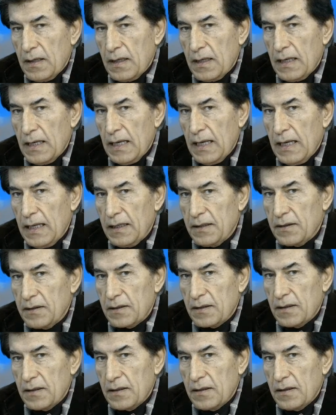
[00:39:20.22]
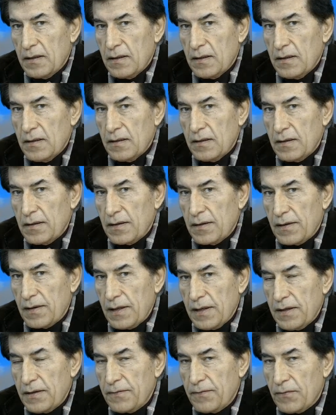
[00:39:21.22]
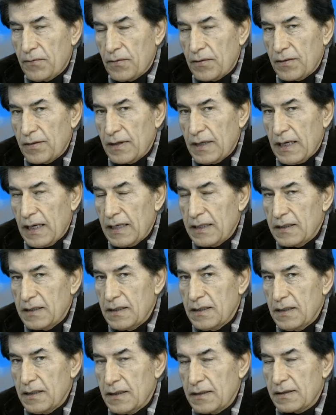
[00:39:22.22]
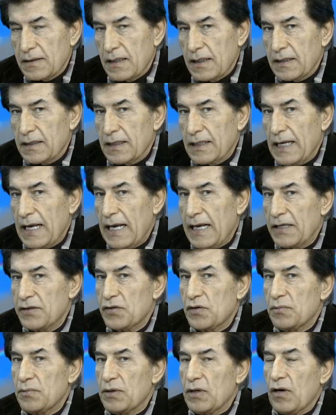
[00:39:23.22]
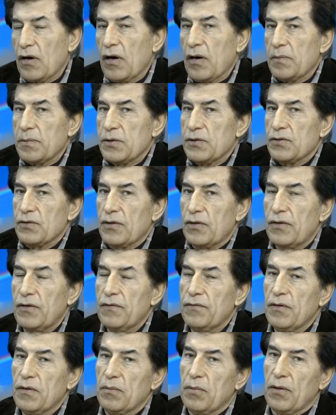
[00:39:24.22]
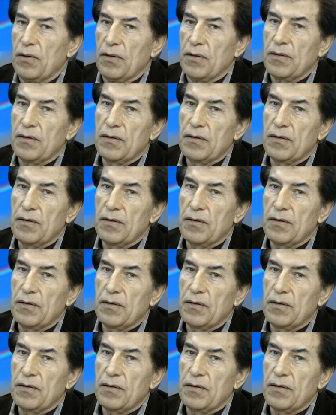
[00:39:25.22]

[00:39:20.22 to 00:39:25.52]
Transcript: And therefore, the idea is that it has to be observable